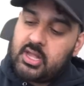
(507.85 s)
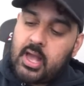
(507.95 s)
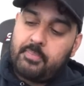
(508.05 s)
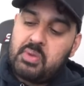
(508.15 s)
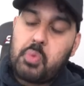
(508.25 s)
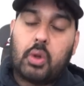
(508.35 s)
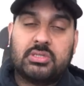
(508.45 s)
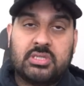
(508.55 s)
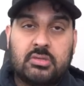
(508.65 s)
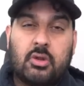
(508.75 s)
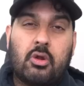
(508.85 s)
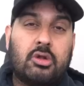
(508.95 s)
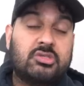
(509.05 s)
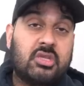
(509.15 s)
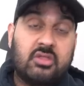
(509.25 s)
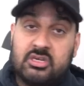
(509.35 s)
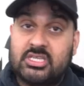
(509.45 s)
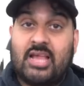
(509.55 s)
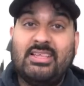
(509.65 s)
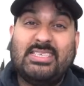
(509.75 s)
Uh, people are saying there are there's
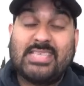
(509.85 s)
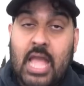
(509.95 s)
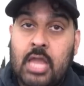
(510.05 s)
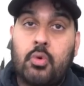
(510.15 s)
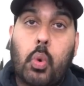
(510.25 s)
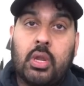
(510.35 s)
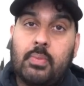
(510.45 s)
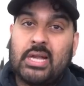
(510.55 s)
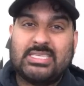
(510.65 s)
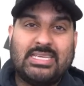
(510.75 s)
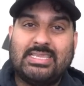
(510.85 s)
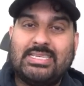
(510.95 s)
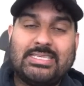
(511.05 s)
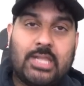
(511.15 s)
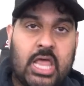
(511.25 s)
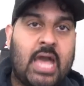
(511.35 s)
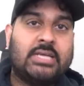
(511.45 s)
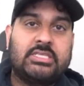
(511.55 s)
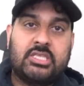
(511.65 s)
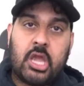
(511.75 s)
at least 10 running backs in this
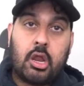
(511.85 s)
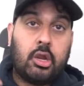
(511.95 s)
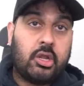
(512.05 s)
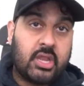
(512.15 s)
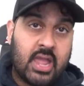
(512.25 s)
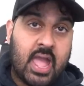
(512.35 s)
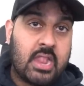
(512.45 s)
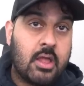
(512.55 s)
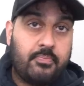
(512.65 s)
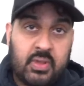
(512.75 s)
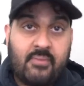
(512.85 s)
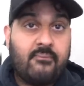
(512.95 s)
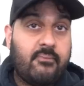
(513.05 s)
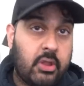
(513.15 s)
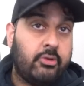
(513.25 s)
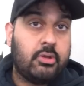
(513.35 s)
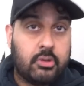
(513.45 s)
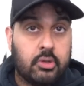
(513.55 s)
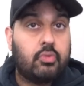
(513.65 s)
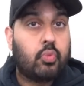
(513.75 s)
class that are going to end up being very
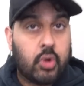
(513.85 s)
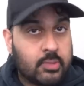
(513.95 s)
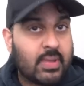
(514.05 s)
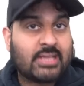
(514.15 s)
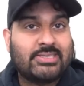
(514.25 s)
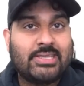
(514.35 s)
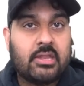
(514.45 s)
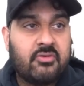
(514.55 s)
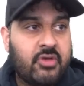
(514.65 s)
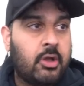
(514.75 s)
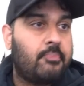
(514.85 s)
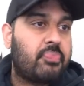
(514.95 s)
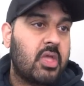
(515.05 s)
good running backs in the NFL.